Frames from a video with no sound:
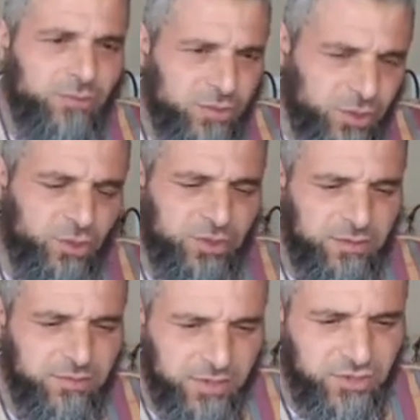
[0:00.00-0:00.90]
sort
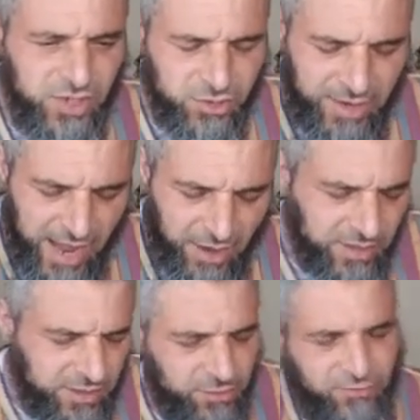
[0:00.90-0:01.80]
the children out
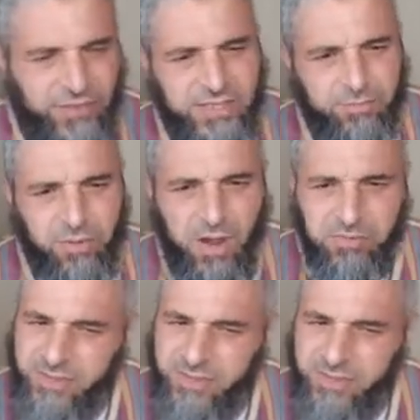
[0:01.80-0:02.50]
and they would fix the problems.